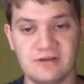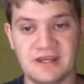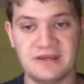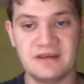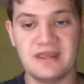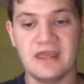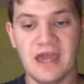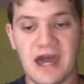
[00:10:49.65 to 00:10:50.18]
And
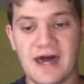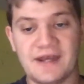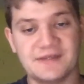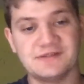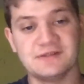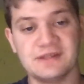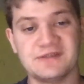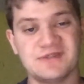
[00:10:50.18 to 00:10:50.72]

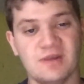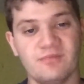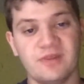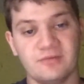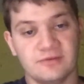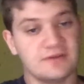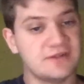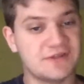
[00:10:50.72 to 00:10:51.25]
honestly, that's
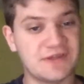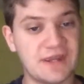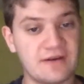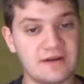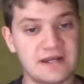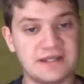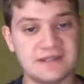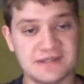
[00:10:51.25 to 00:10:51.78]
something really
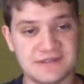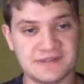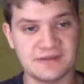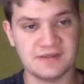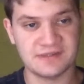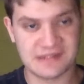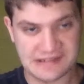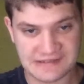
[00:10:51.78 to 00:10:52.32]
scary to
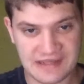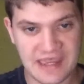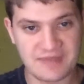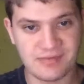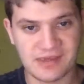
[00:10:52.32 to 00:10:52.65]
say,